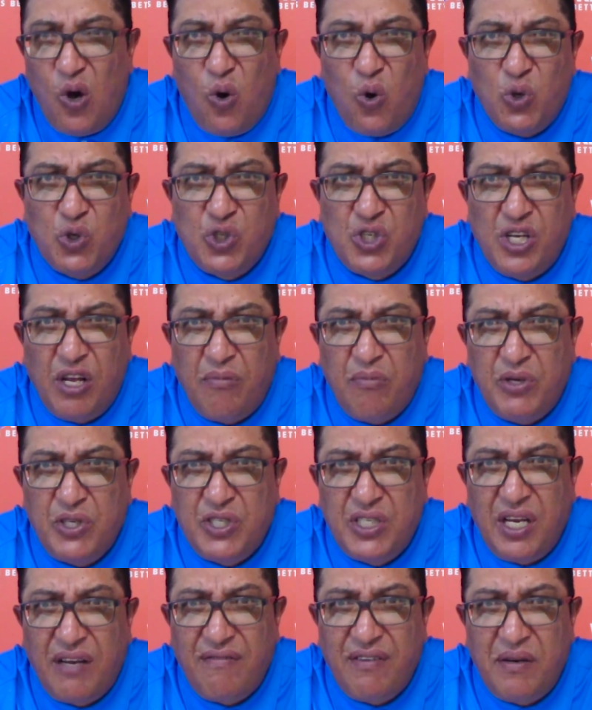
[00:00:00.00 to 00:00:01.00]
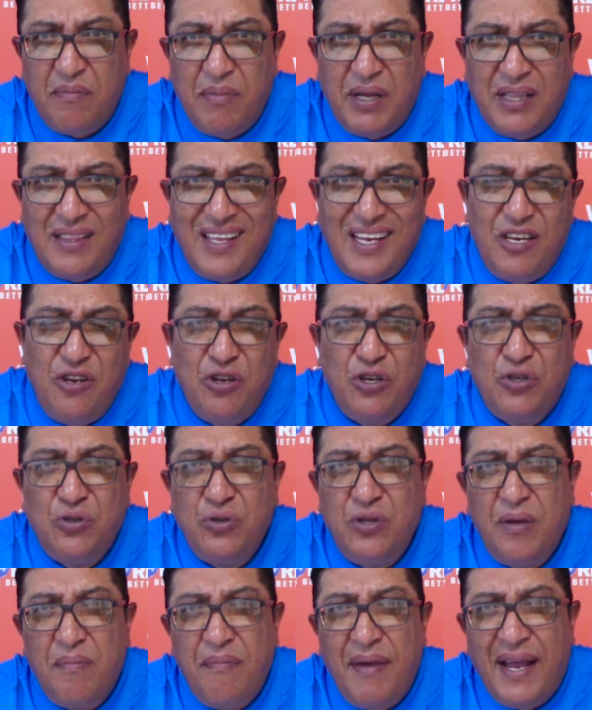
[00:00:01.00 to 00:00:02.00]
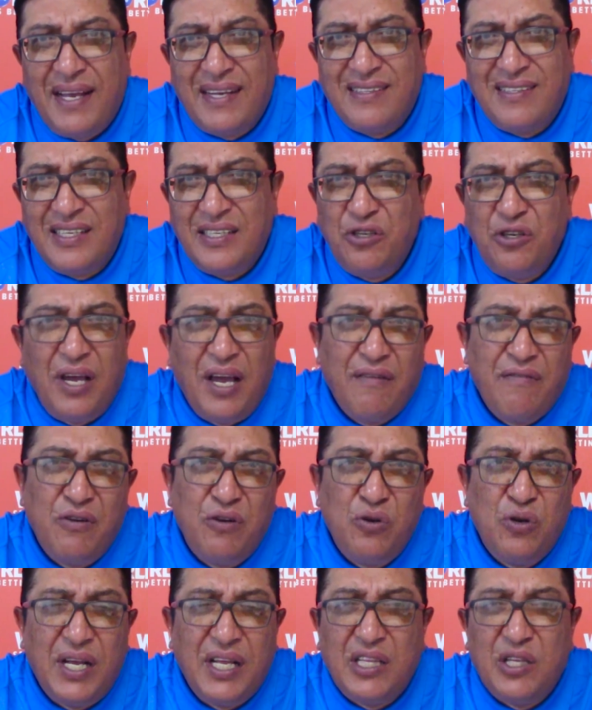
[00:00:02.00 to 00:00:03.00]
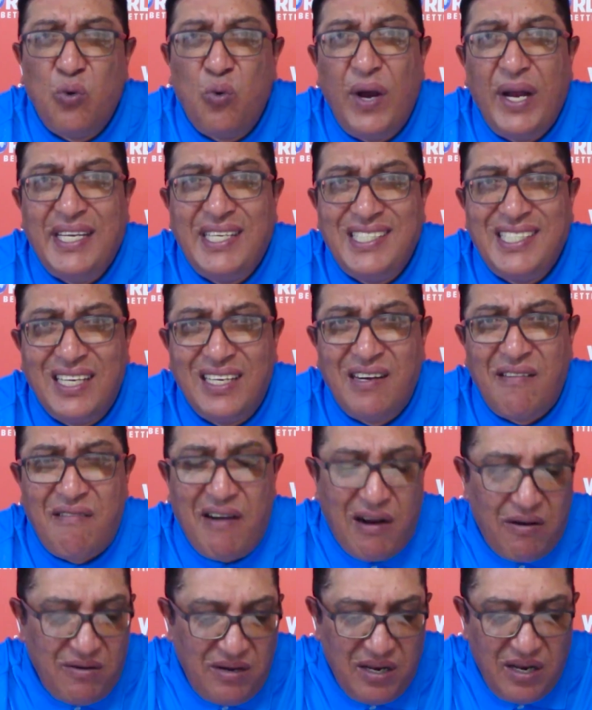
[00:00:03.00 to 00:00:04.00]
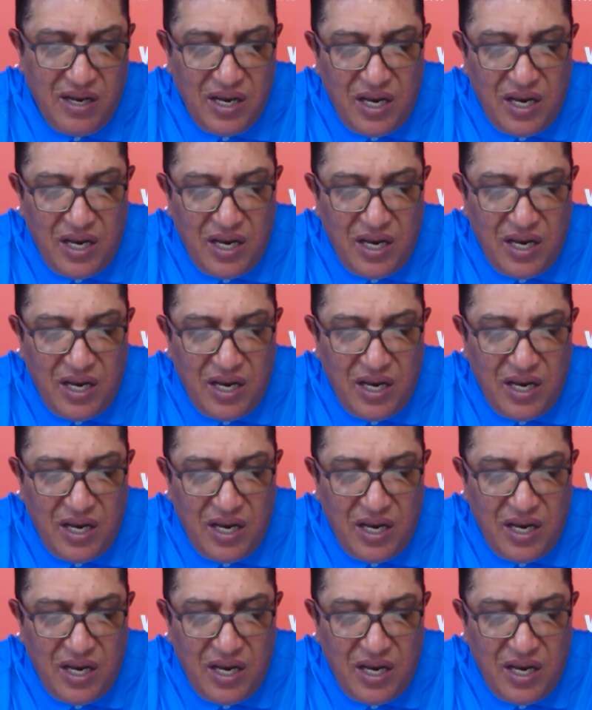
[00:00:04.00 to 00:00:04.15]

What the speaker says: horse number 7, but then you do the math and you have a look at the weight turnaround.